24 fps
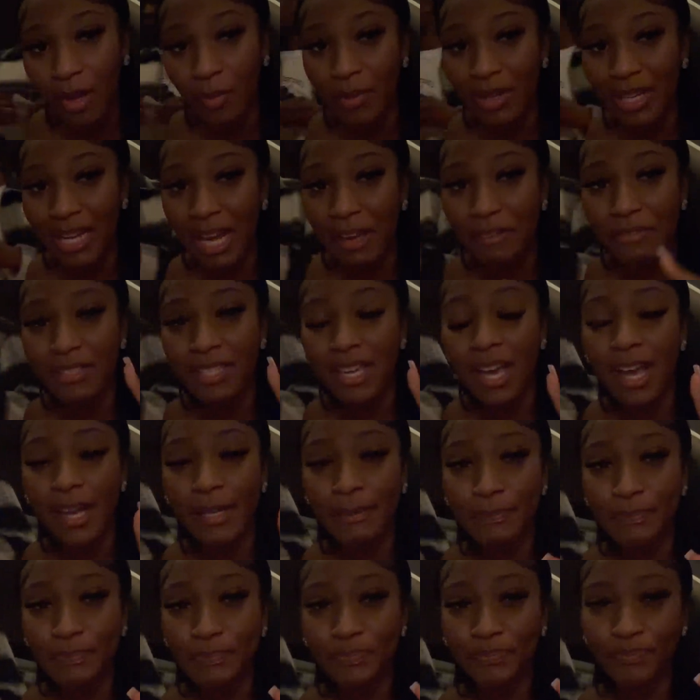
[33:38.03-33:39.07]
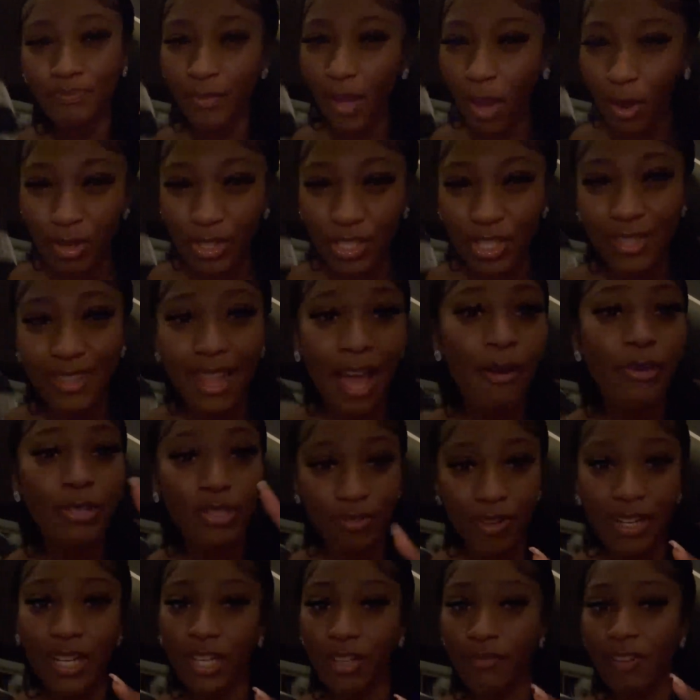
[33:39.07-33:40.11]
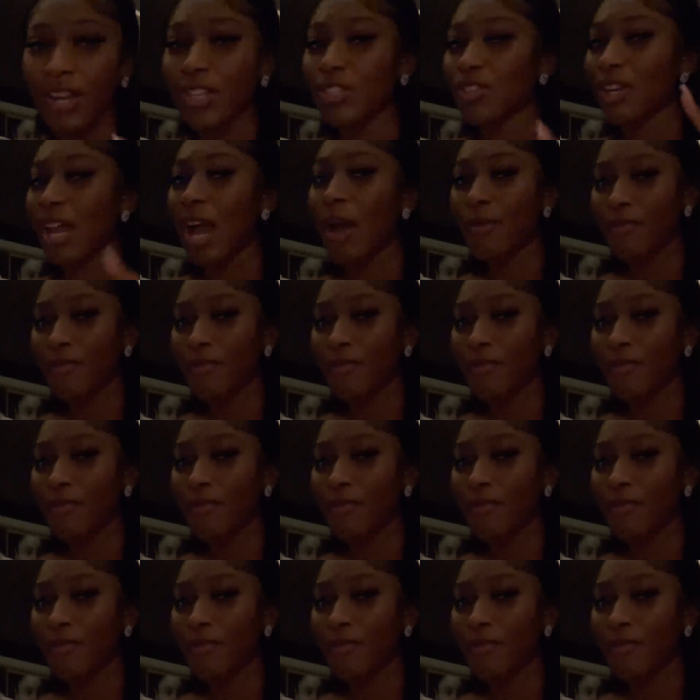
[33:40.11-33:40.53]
We left Ocean. That was a really good restaurant.